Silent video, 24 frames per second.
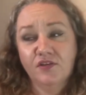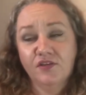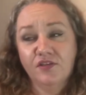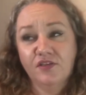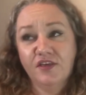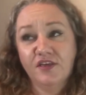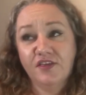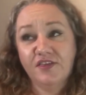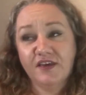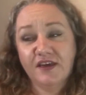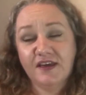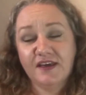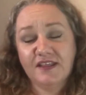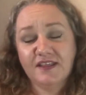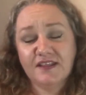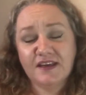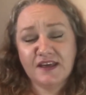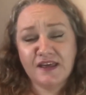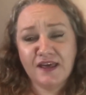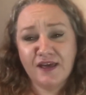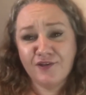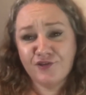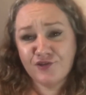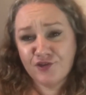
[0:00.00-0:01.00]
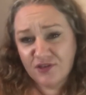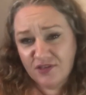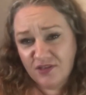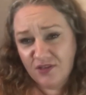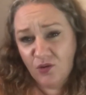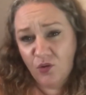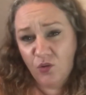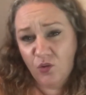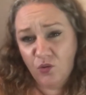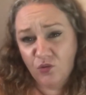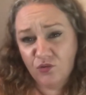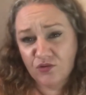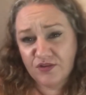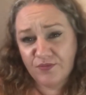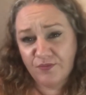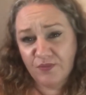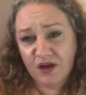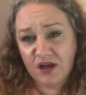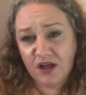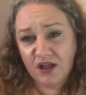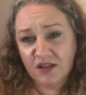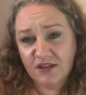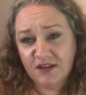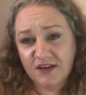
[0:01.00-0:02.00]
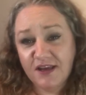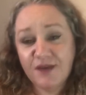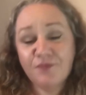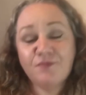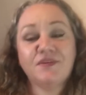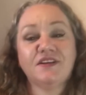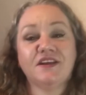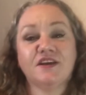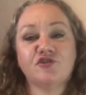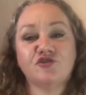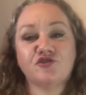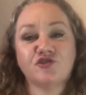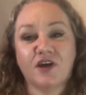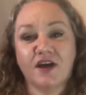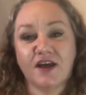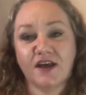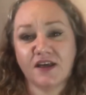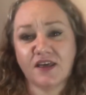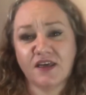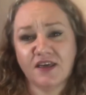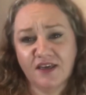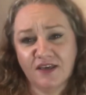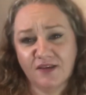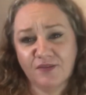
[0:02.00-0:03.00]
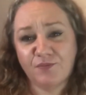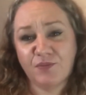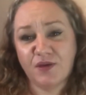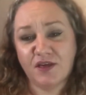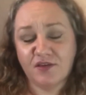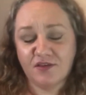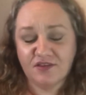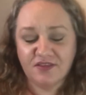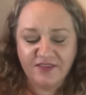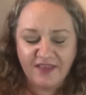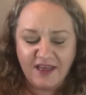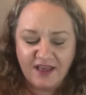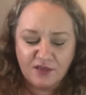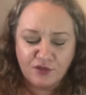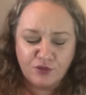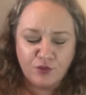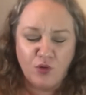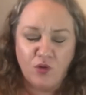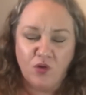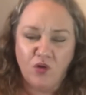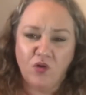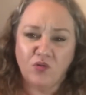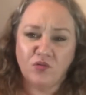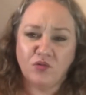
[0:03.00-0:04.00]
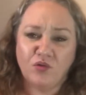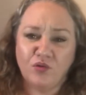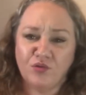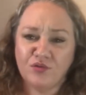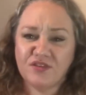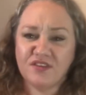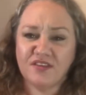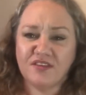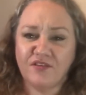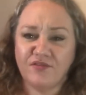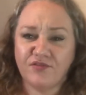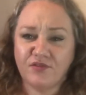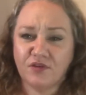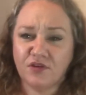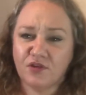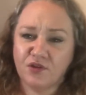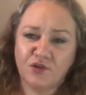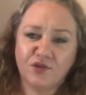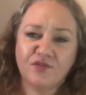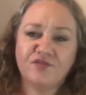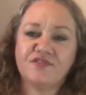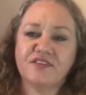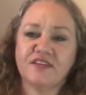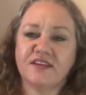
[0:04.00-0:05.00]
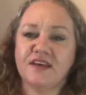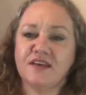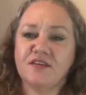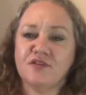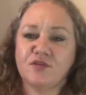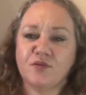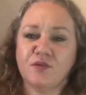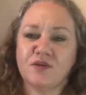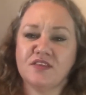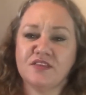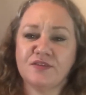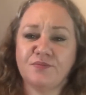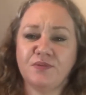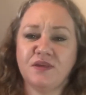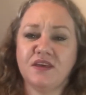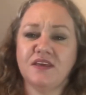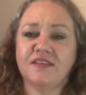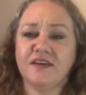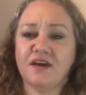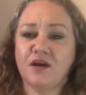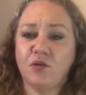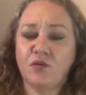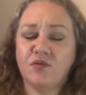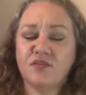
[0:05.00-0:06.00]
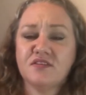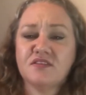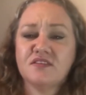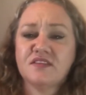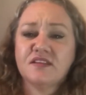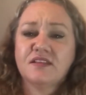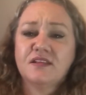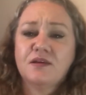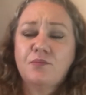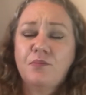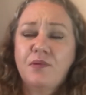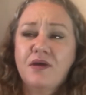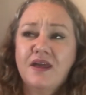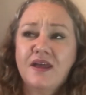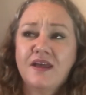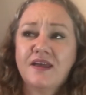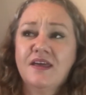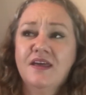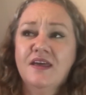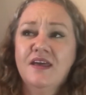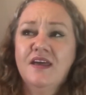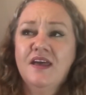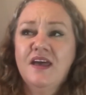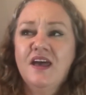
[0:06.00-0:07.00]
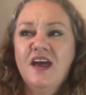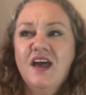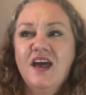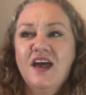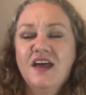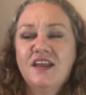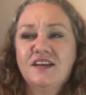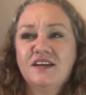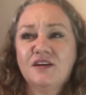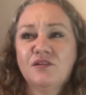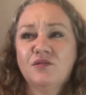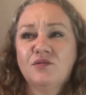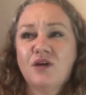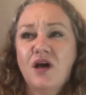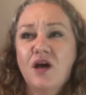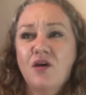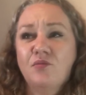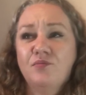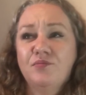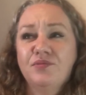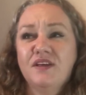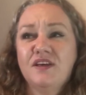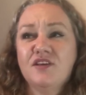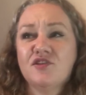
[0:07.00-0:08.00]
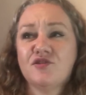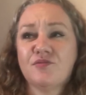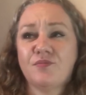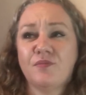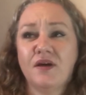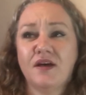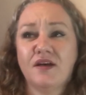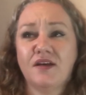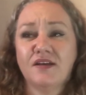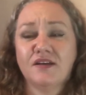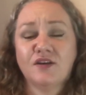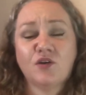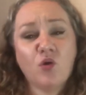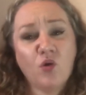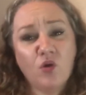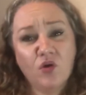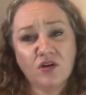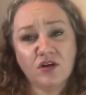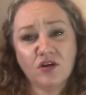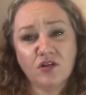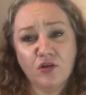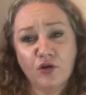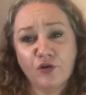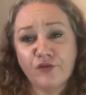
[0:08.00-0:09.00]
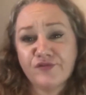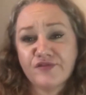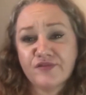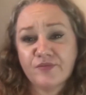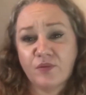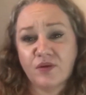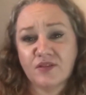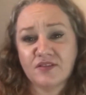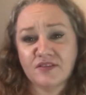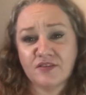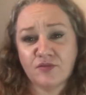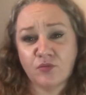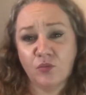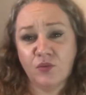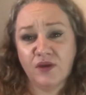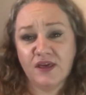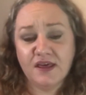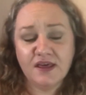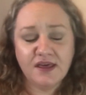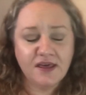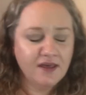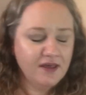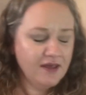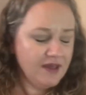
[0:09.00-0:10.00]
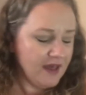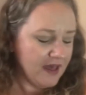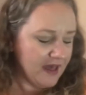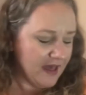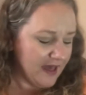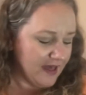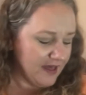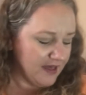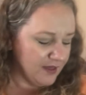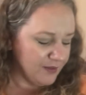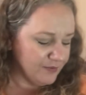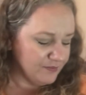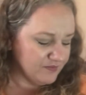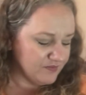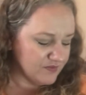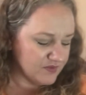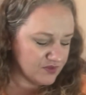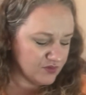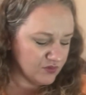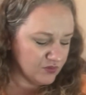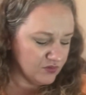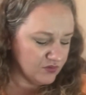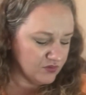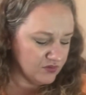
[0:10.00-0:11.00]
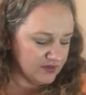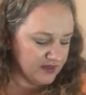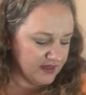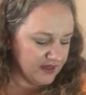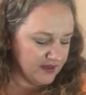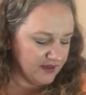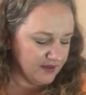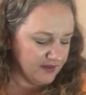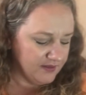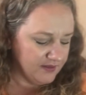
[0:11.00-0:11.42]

thing in the kitchen that holds my cutlery, my dish rack, because that's got lots of different grooves in it. So I spray that with a Sillet Bang, and I'll bleach my cotton cloths once a week. So yeah,